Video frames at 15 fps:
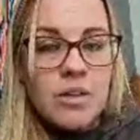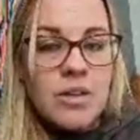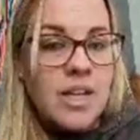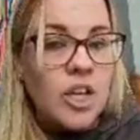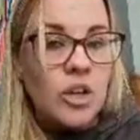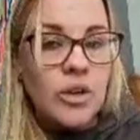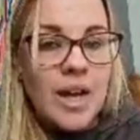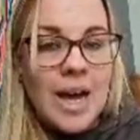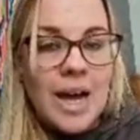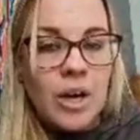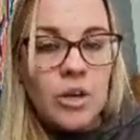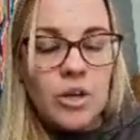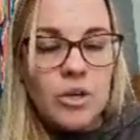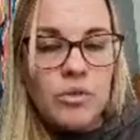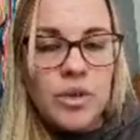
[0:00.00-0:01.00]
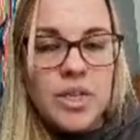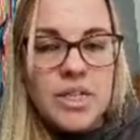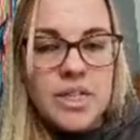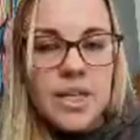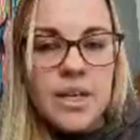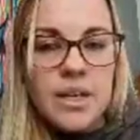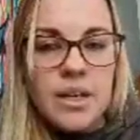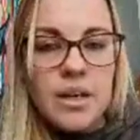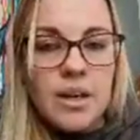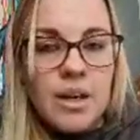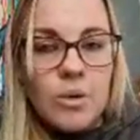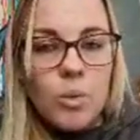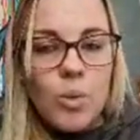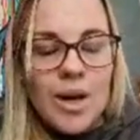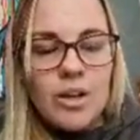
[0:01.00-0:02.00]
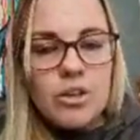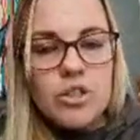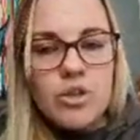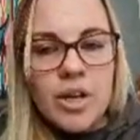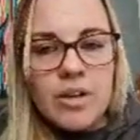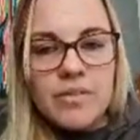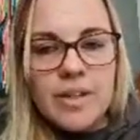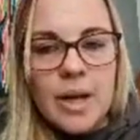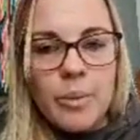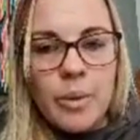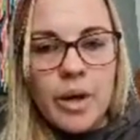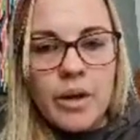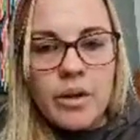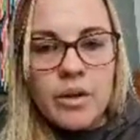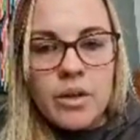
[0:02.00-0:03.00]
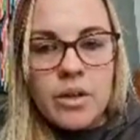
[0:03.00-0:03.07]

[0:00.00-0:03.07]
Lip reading: that you're going to hang on your radiator, why not try a flower?